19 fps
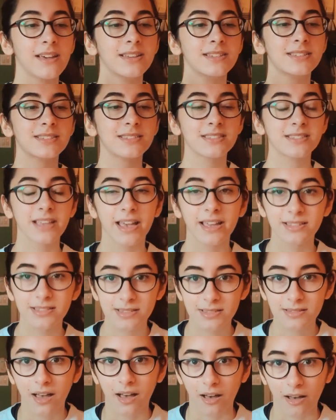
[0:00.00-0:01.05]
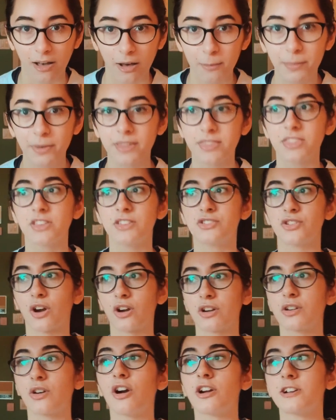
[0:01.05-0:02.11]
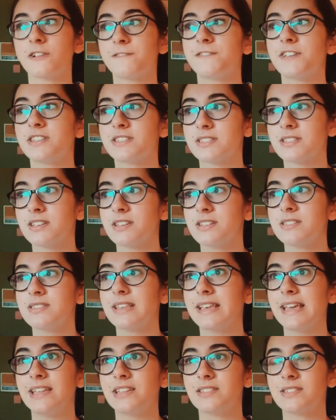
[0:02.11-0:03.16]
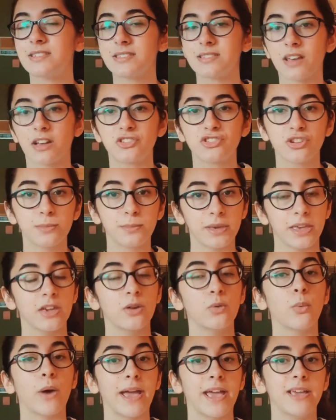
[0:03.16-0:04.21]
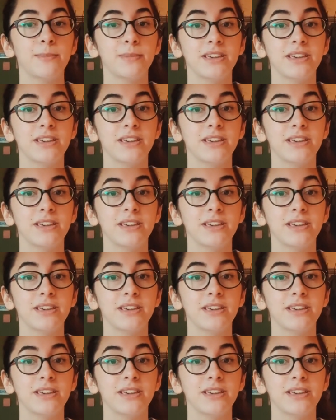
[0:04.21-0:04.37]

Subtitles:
sets up the Dark Artifices in such a big way,